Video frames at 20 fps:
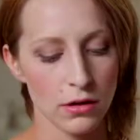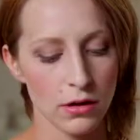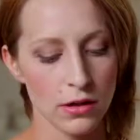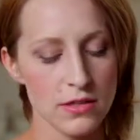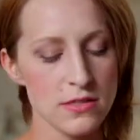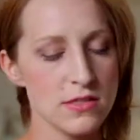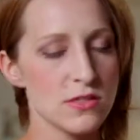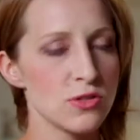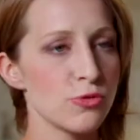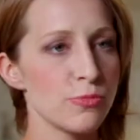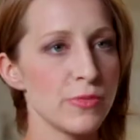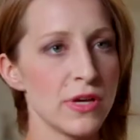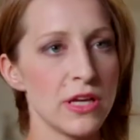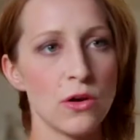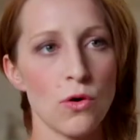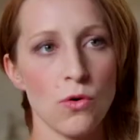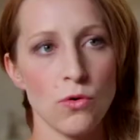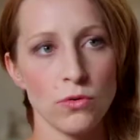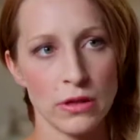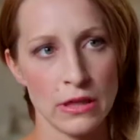consuming
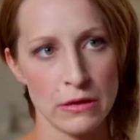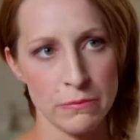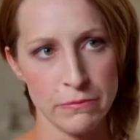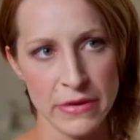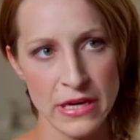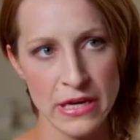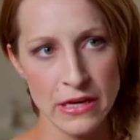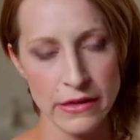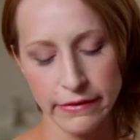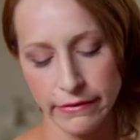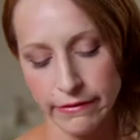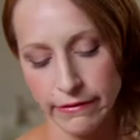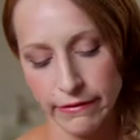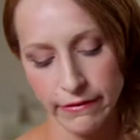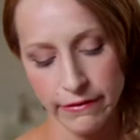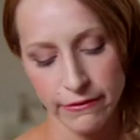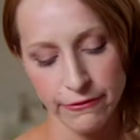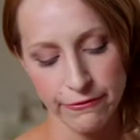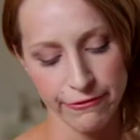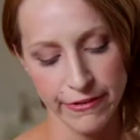only meat,
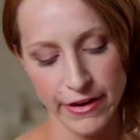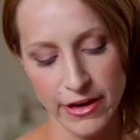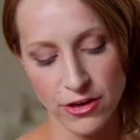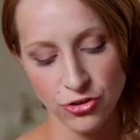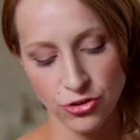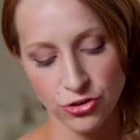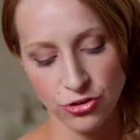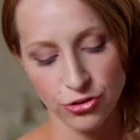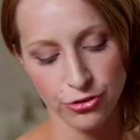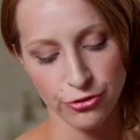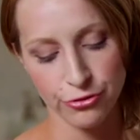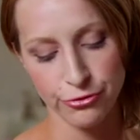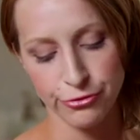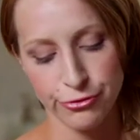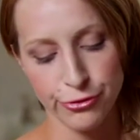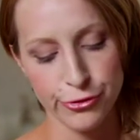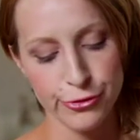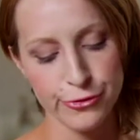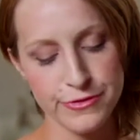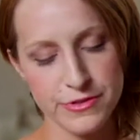fish,
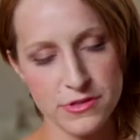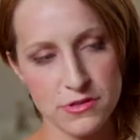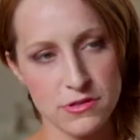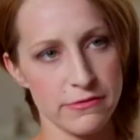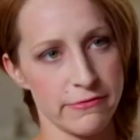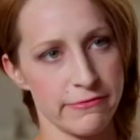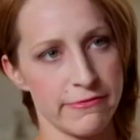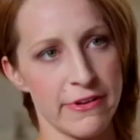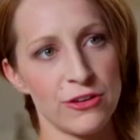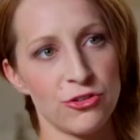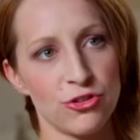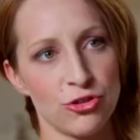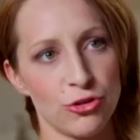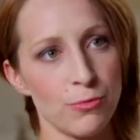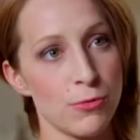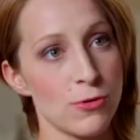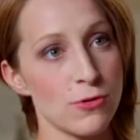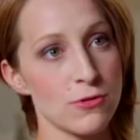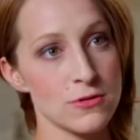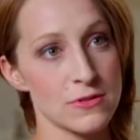fruits,
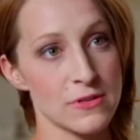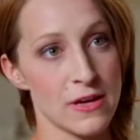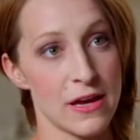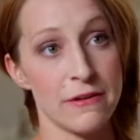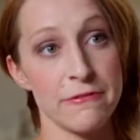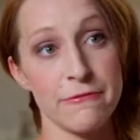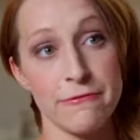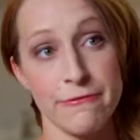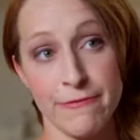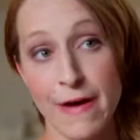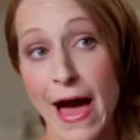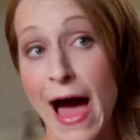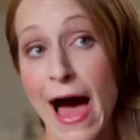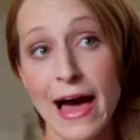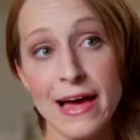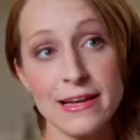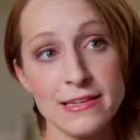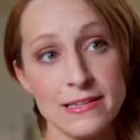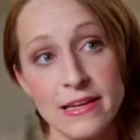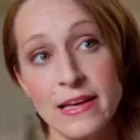vegetables, and
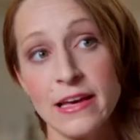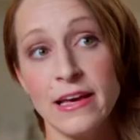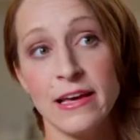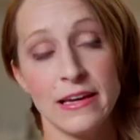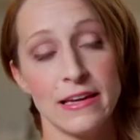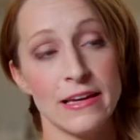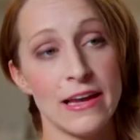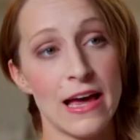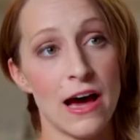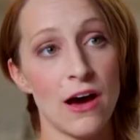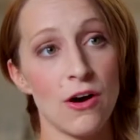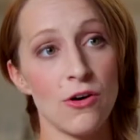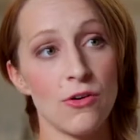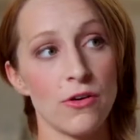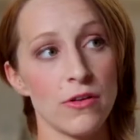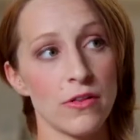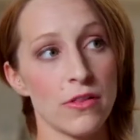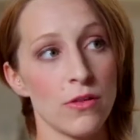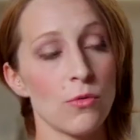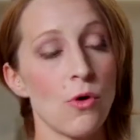fat. Now,
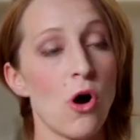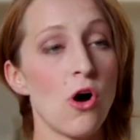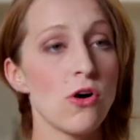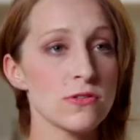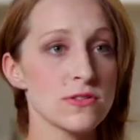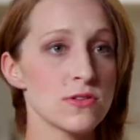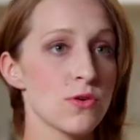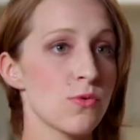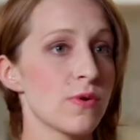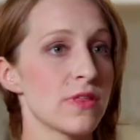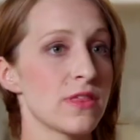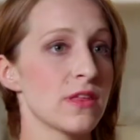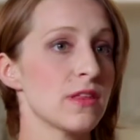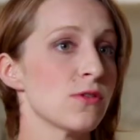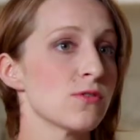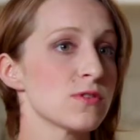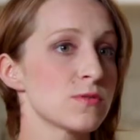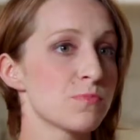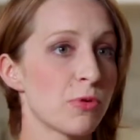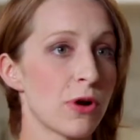also within
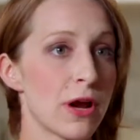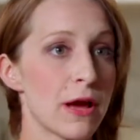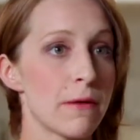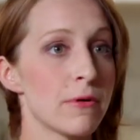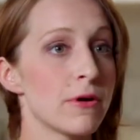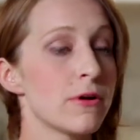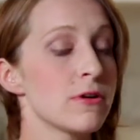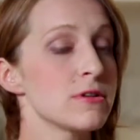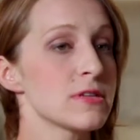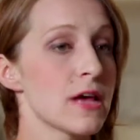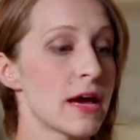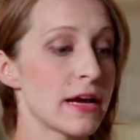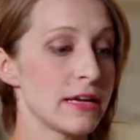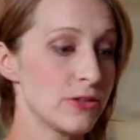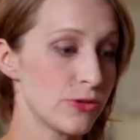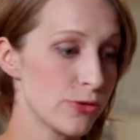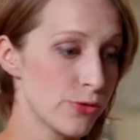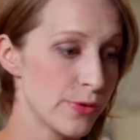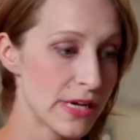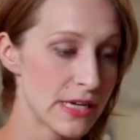those parameters, I
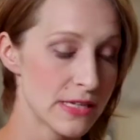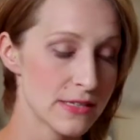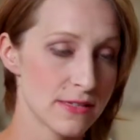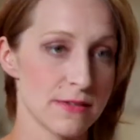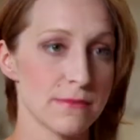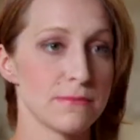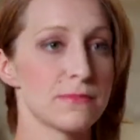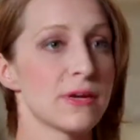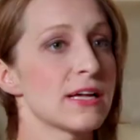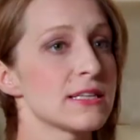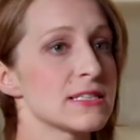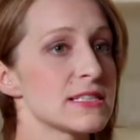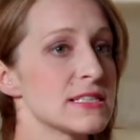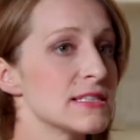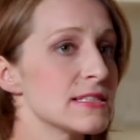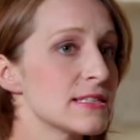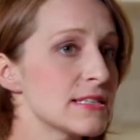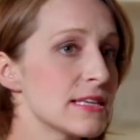do eat some nuts and